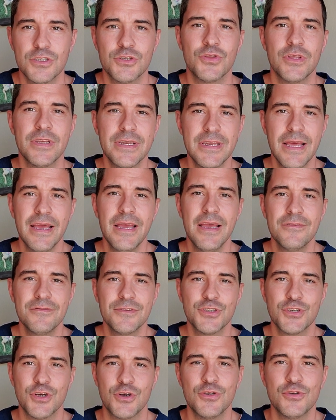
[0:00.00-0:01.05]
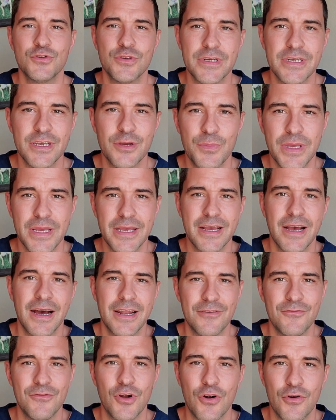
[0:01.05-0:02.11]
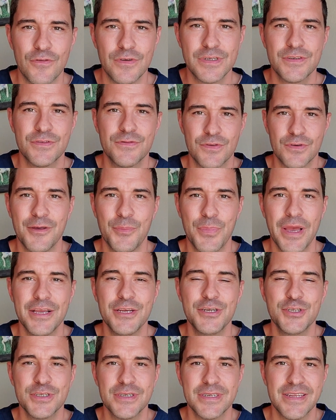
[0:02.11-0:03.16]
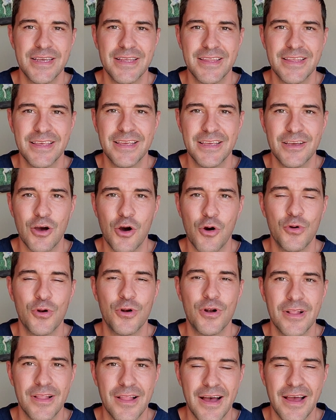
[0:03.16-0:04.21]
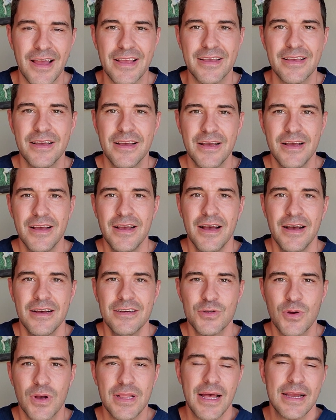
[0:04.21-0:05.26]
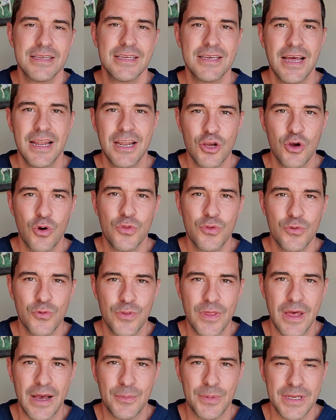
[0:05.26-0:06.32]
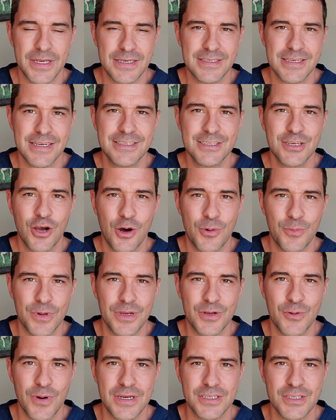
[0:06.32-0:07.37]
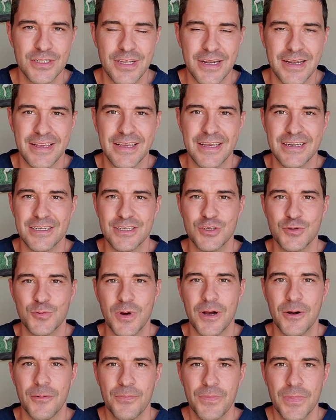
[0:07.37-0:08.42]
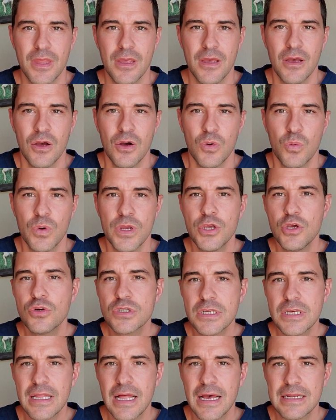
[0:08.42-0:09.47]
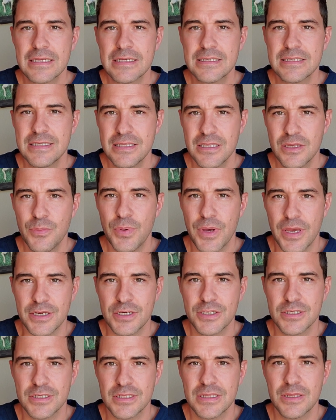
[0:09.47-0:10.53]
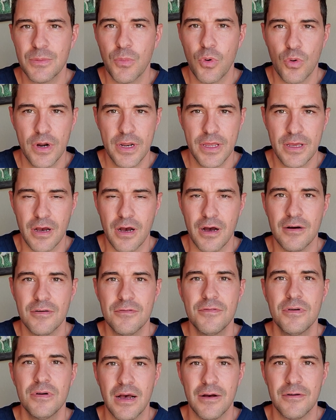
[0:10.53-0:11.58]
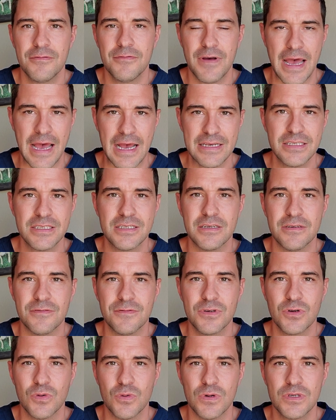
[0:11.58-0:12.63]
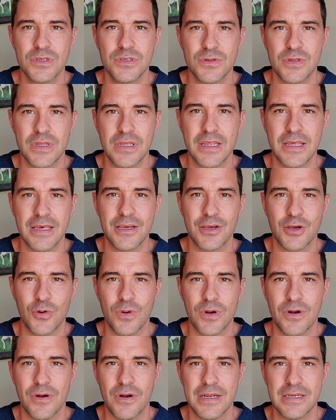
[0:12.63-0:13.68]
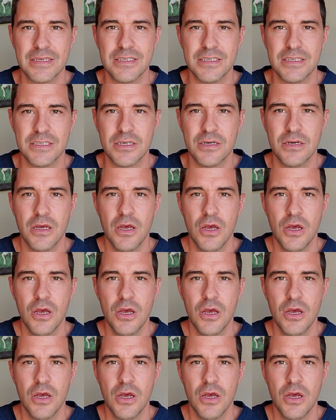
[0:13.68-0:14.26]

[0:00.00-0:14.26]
the day of surgery can be kind of nervous for the patient and the owner alike. So I like to kind of go through that because that's a common question that I get as well. We usually like to see the patient the morning of, fasted of course, so that they can go under anesthesia.